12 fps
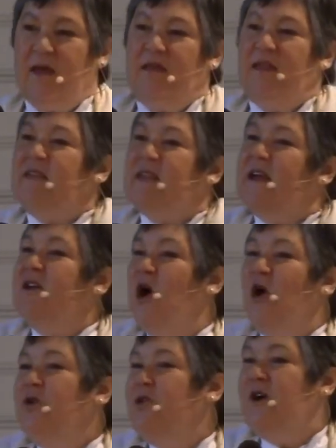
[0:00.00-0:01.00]
that they
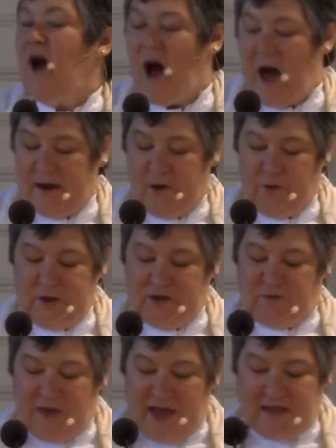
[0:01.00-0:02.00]
know the God who has
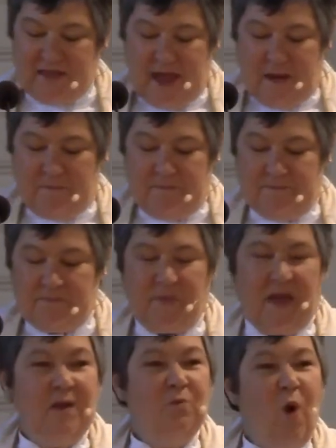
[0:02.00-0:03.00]
fed them
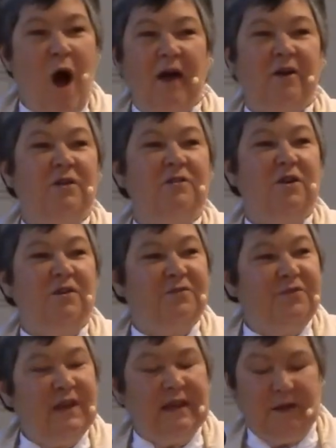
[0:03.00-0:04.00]
and watered
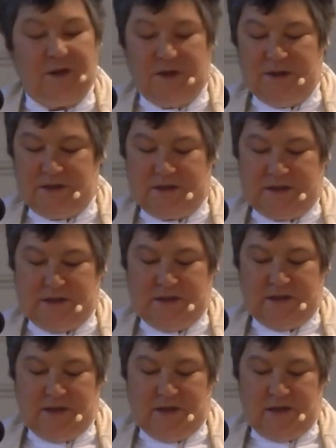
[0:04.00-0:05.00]
their fields,
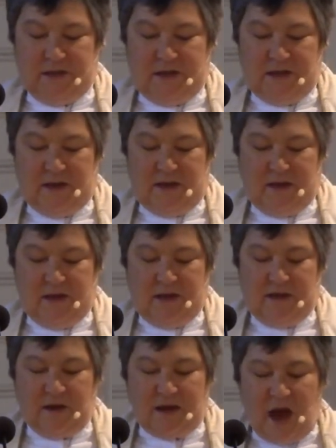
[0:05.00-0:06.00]

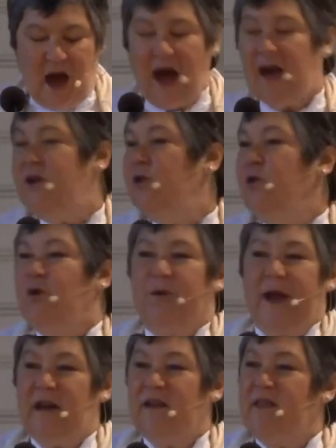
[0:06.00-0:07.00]
the God who
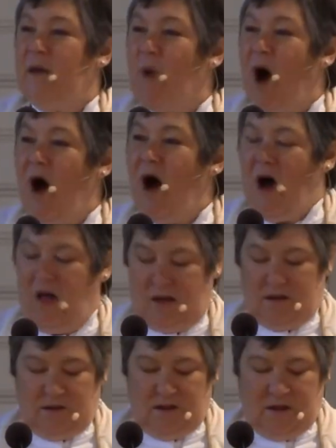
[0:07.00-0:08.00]
created them
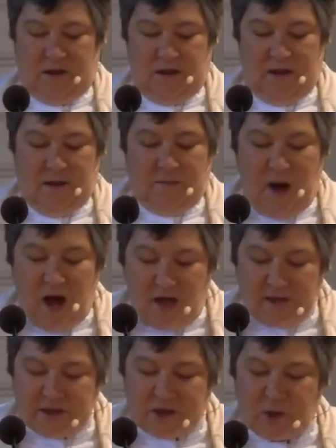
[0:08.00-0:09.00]
all.
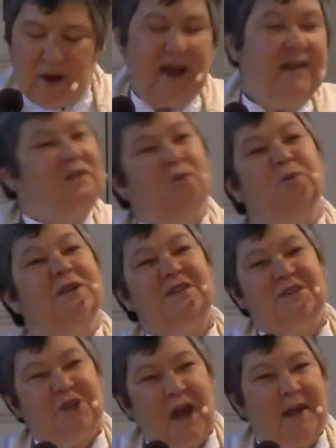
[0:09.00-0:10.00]
Paul is trying to
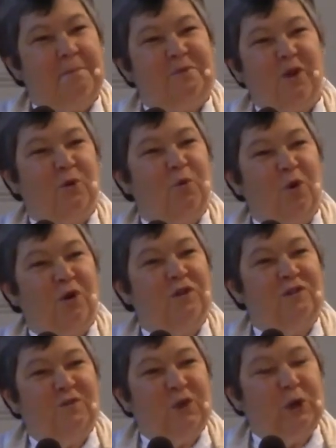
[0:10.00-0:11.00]
reshape their
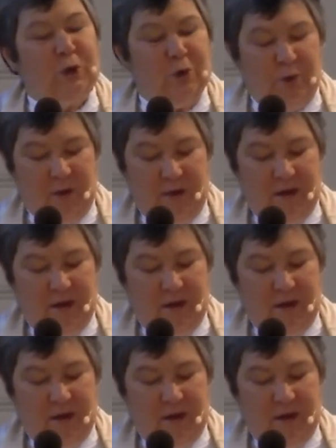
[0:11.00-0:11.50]
worldview.